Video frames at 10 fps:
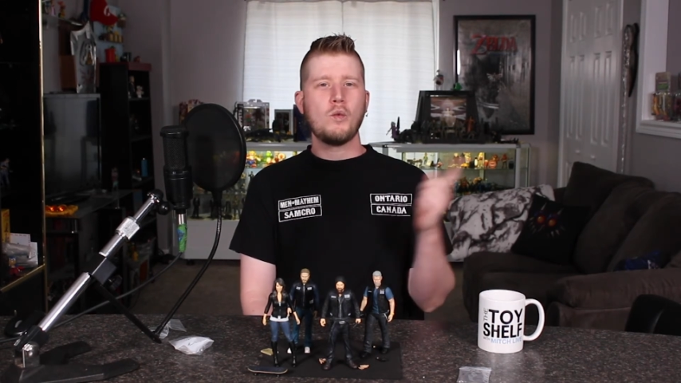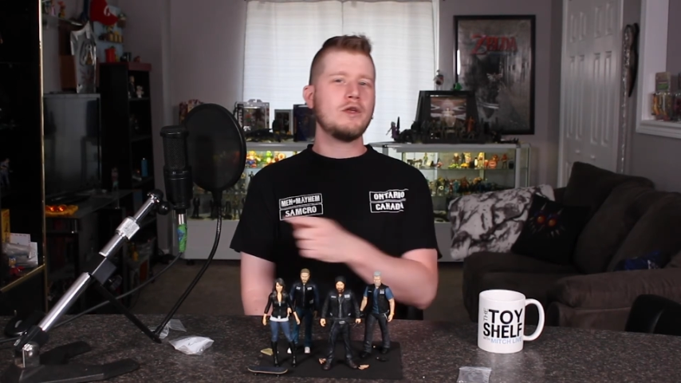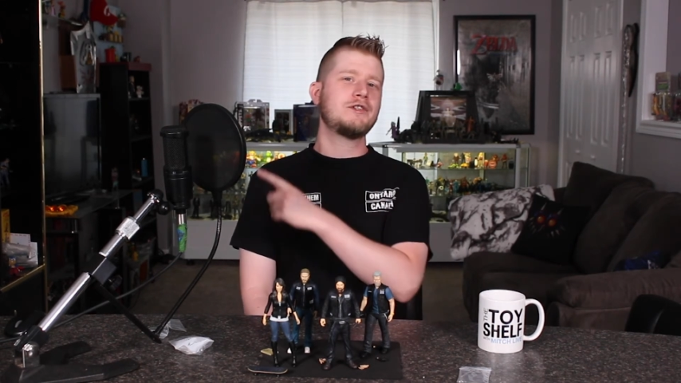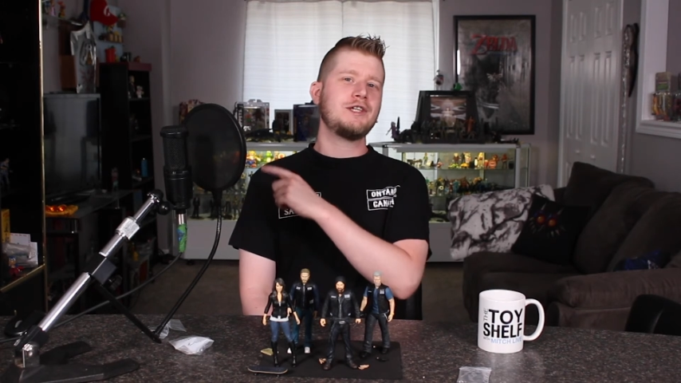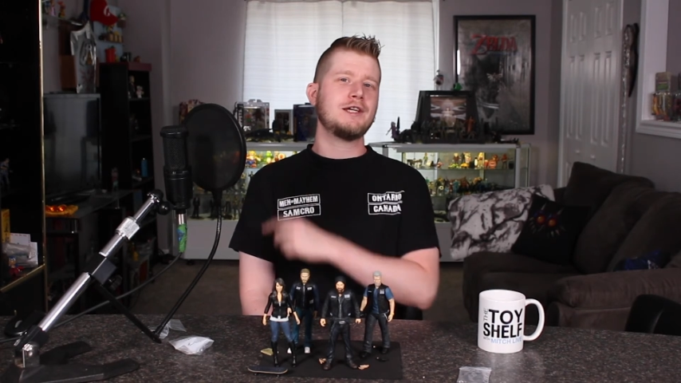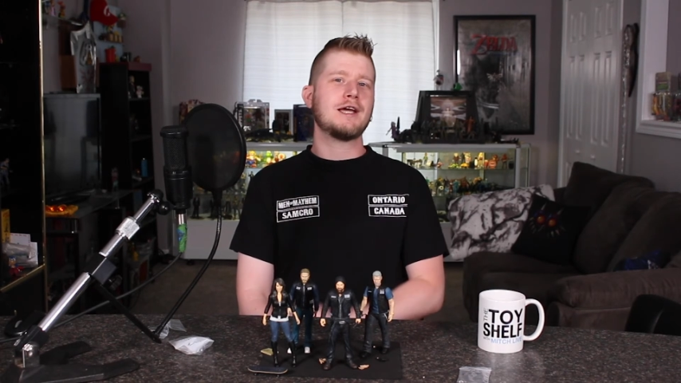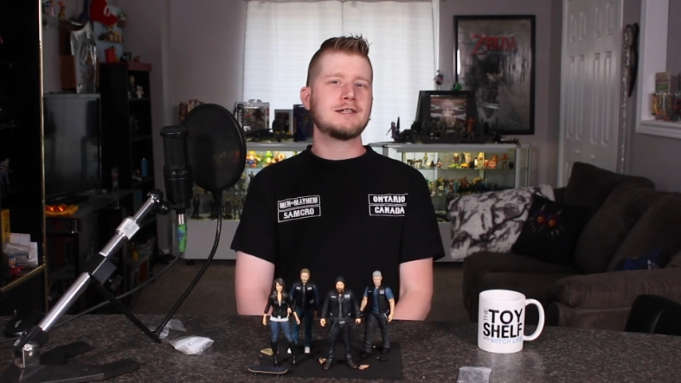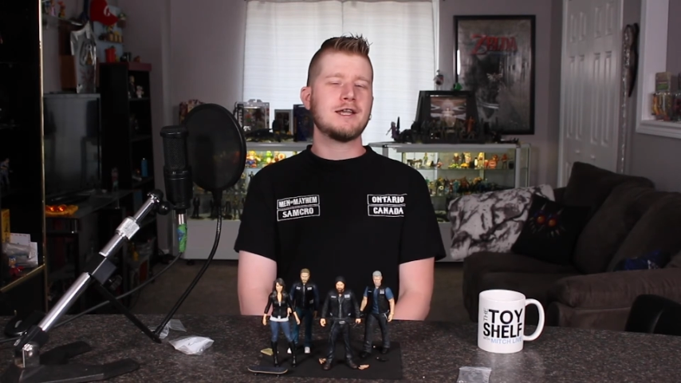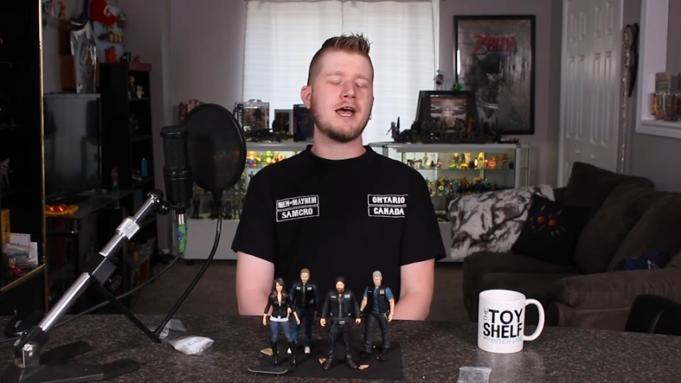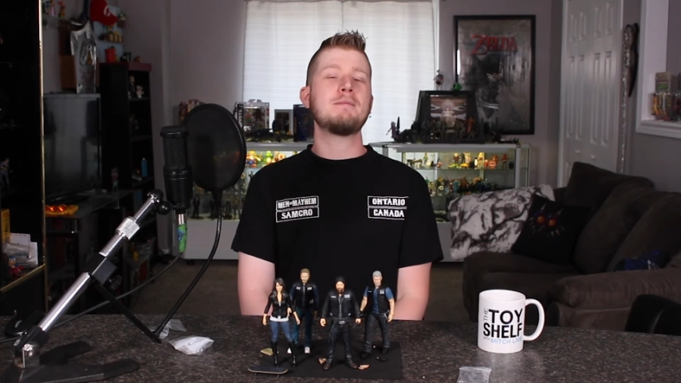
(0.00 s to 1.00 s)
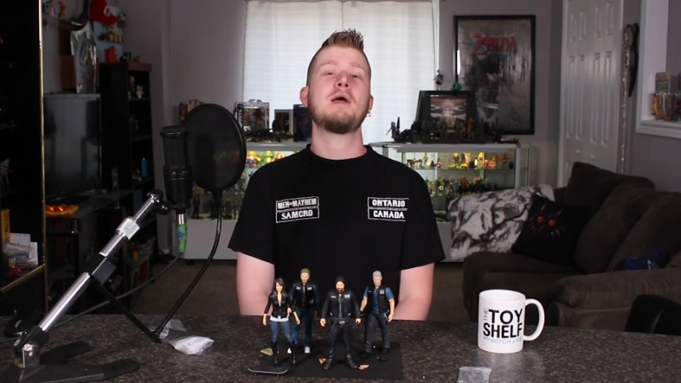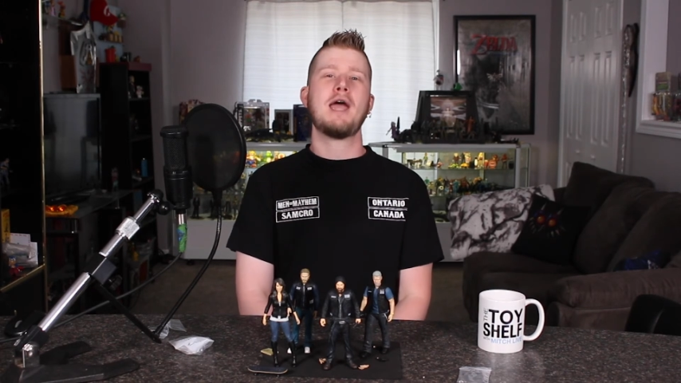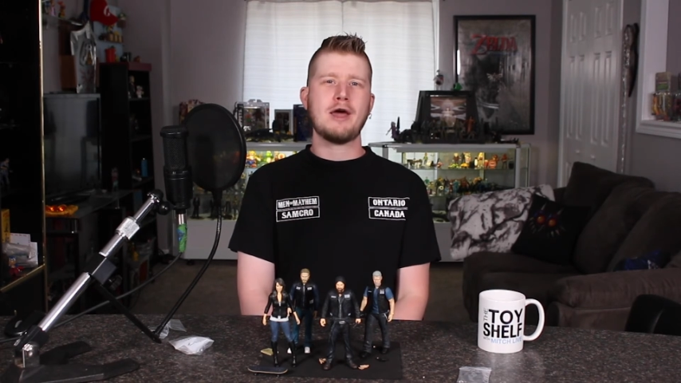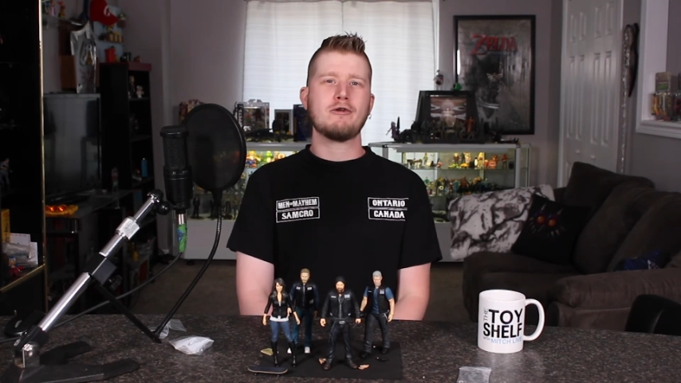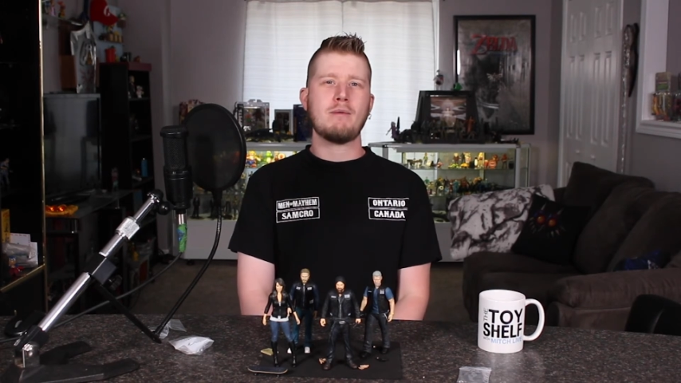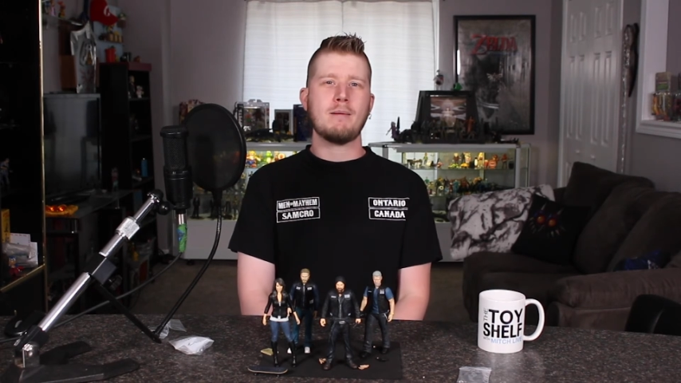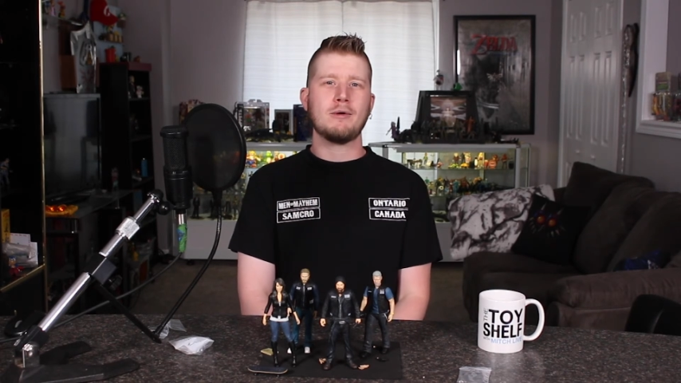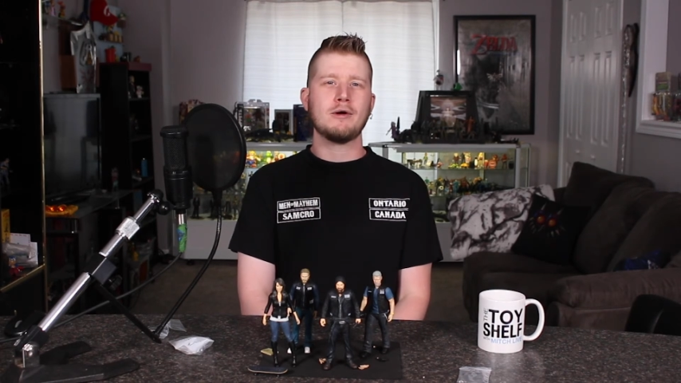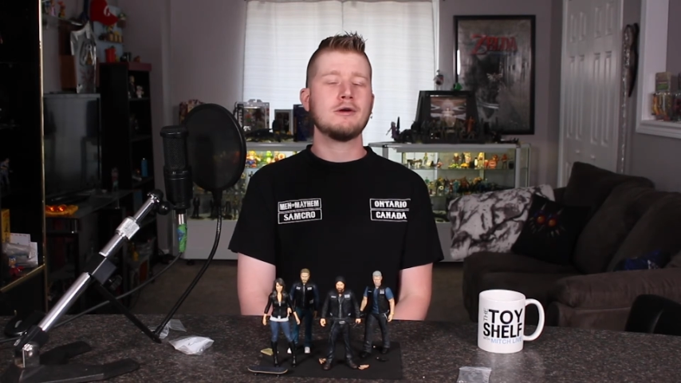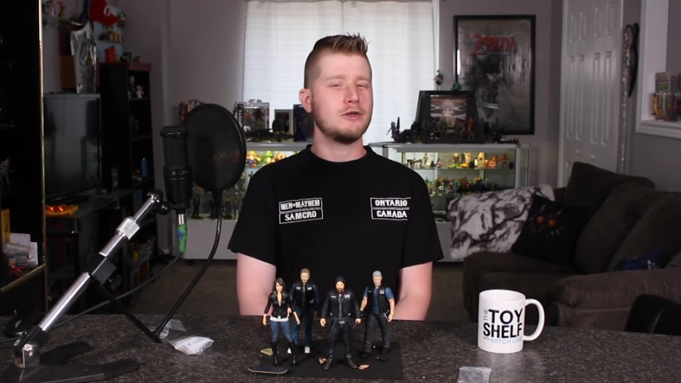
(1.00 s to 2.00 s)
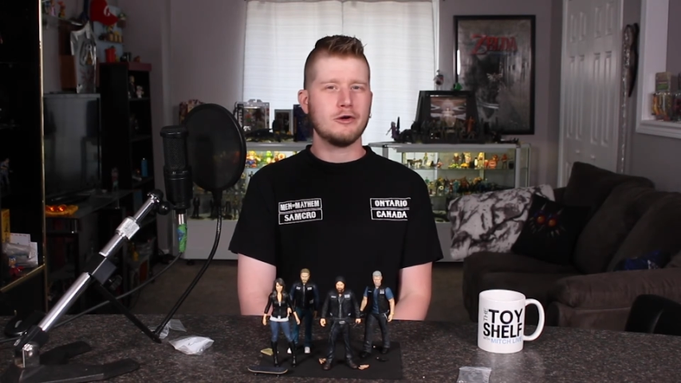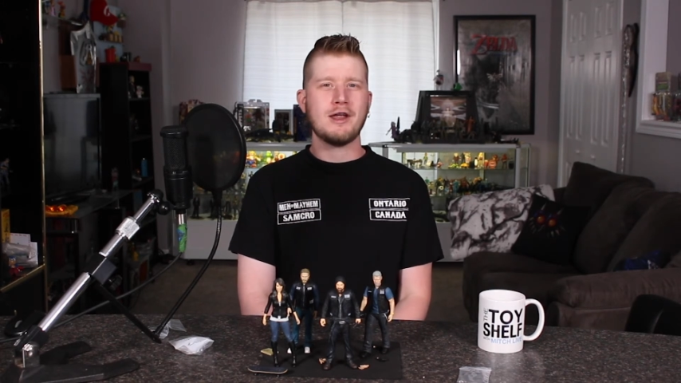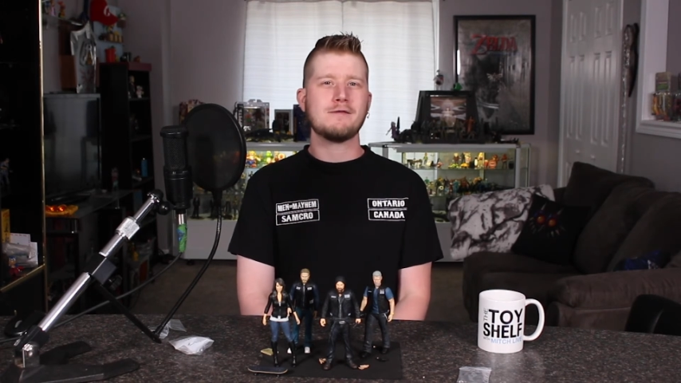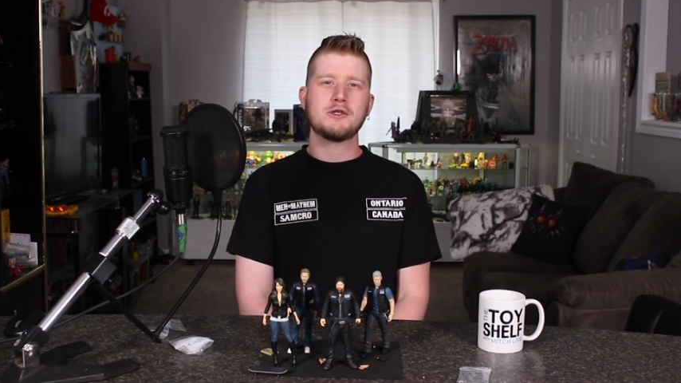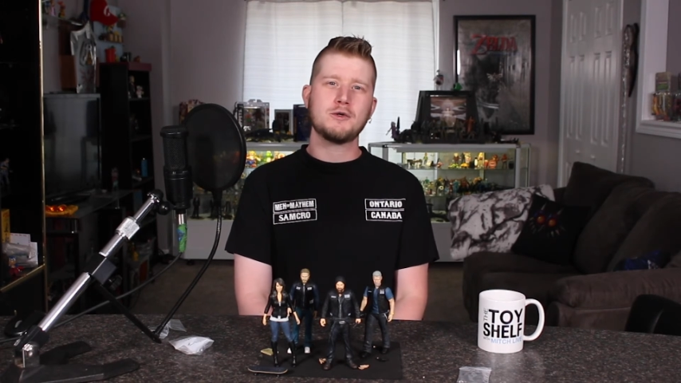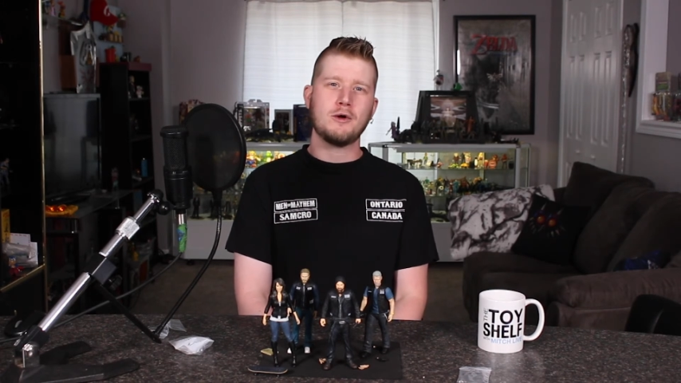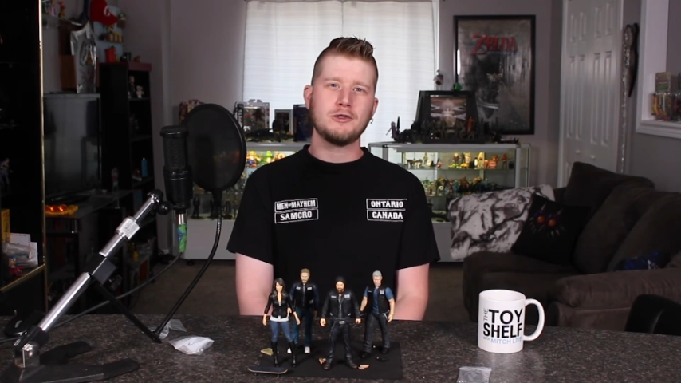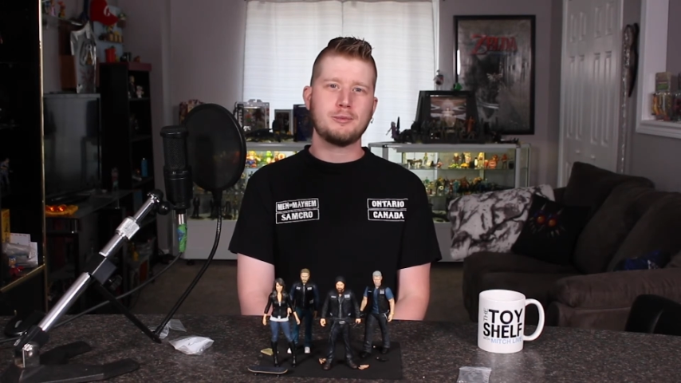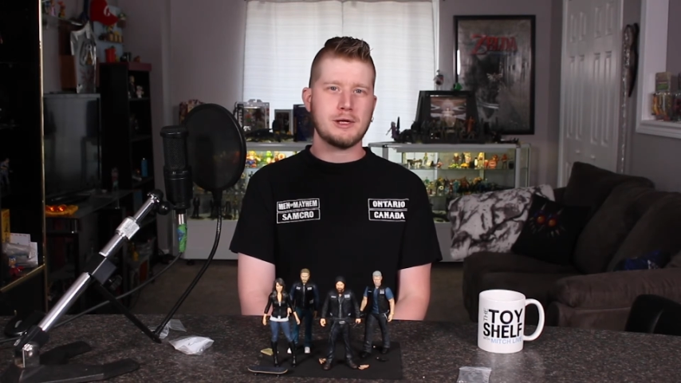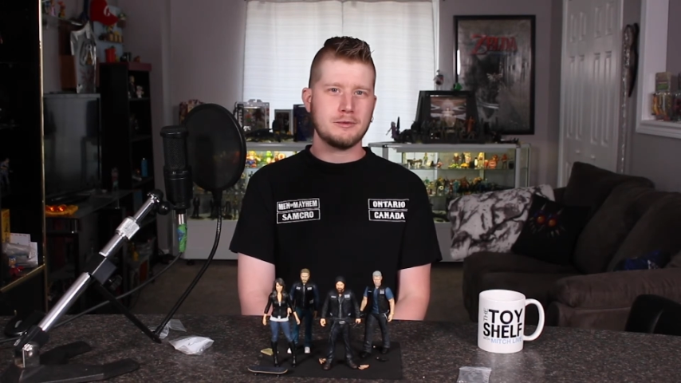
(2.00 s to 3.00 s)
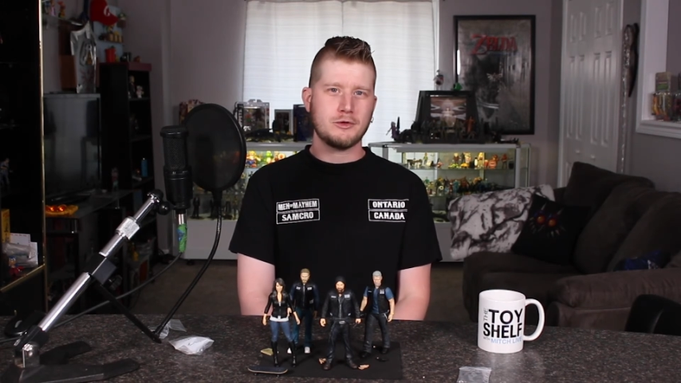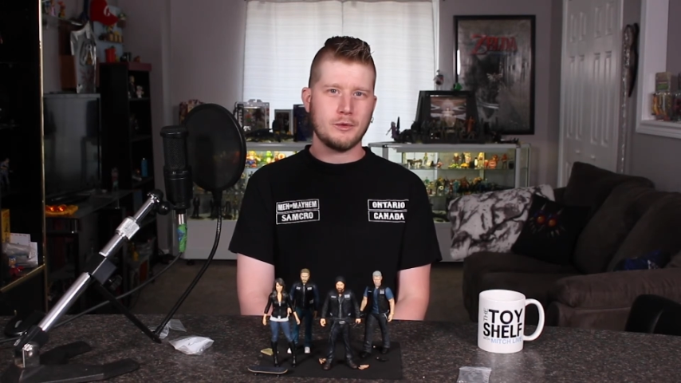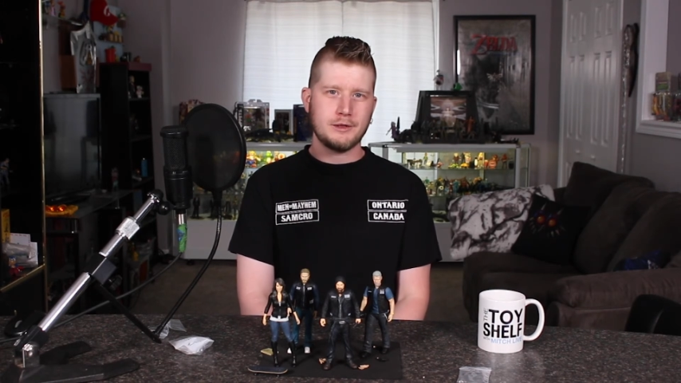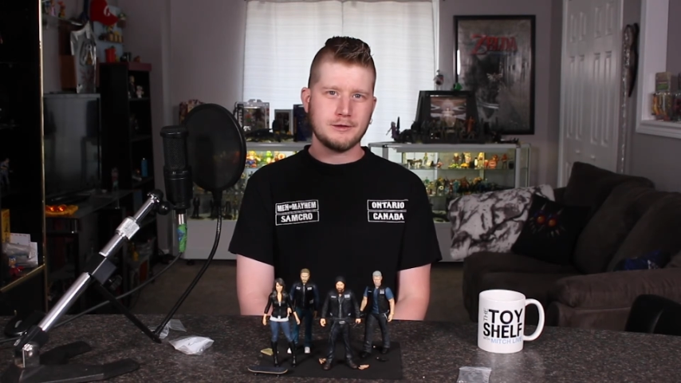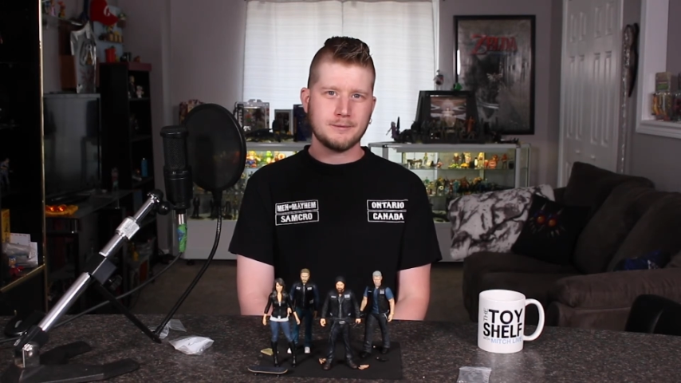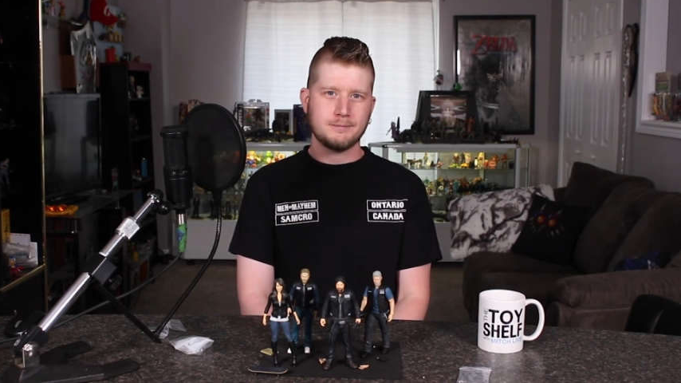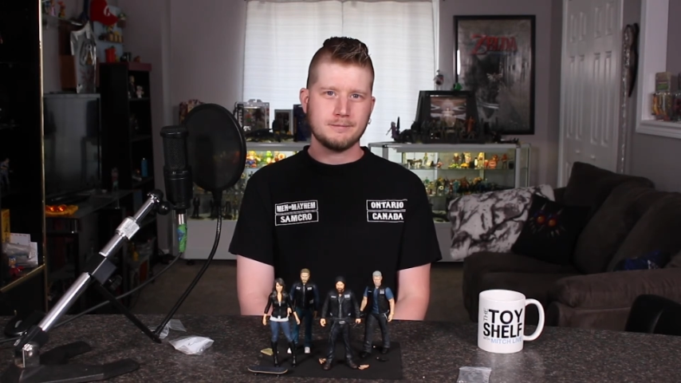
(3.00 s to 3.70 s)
We'll see you next time, and remember, you're never too old to play with toys.